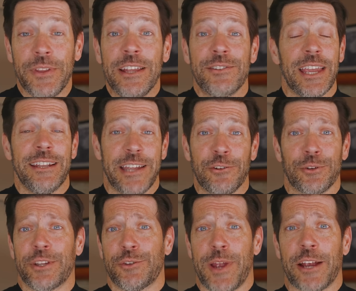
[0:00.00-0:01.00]
these
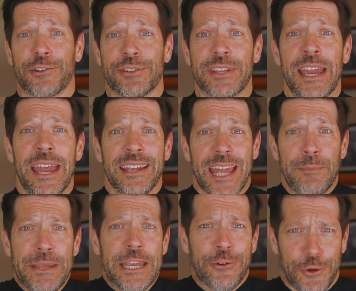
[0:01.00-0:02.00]
intentional distractions
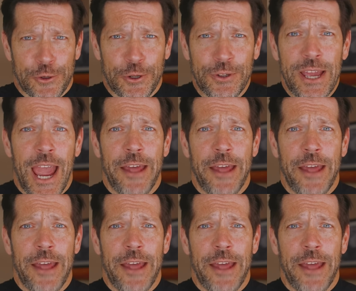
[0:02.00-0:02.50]
can be internal